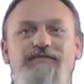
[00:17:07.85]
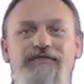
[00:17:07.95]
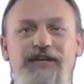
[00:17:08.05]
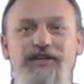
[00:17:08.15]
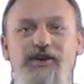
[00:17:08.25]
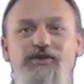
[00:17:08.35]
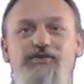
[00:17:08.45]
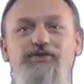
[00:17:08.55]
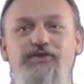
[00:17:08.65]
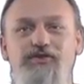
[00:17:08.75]

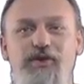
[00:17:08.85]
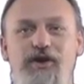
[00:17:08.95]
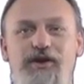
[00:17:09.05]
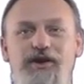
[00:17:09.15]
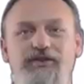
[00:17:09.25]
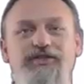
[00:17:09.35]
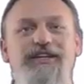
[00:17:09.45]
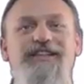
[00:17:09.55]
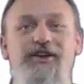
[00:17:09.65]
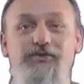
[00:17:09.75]
video
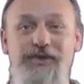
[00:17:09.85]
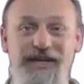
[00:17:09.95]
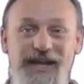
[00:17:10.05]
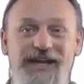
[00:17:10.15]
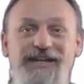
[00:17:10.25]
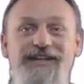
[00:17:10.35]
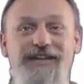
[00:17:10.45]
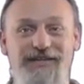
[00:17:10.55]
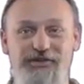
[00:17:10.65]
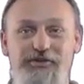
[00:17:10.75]
URLs that are related
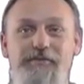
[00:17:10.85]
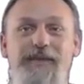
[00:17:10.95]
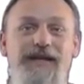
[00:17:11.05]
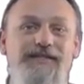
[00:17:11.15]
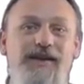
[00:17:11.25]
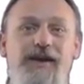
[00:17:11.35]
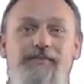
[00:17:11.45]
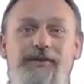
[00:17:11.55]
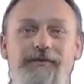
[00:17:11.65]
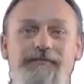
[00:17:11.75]
to your main
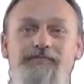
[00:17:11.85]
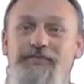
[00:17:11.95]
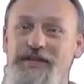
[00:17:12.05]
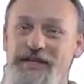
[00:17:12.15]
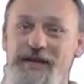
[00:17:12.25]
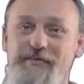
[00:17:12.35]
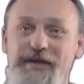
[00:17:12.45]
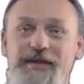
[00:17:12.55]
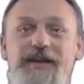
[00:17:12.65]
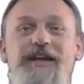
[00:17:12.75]
topic. You get
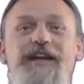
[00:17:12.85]
me?